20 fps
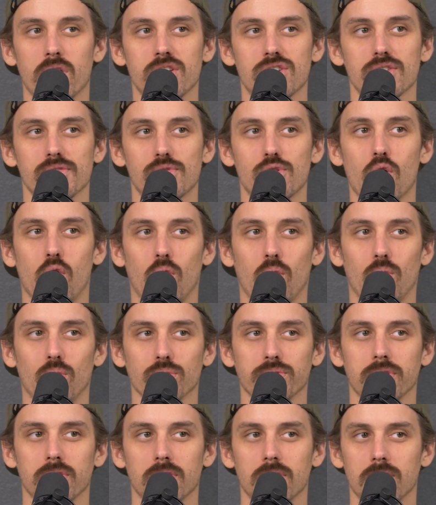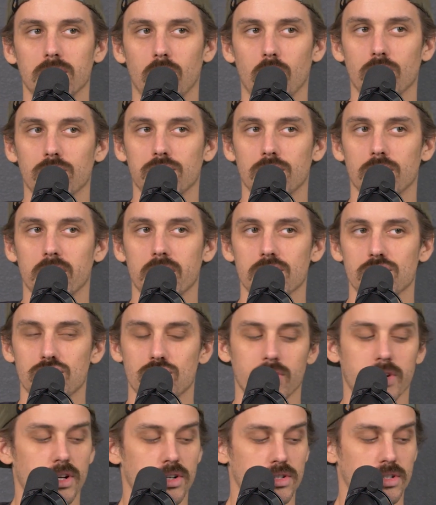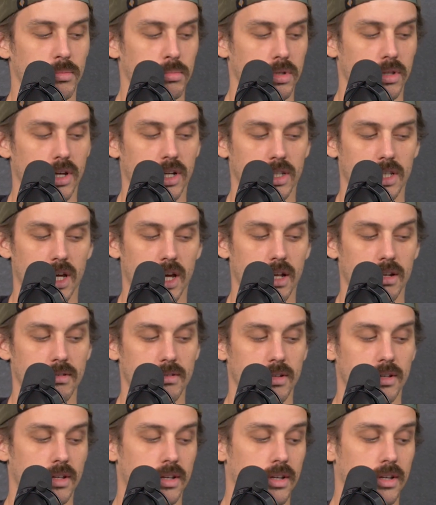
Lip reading: Price of gold over history or something like that.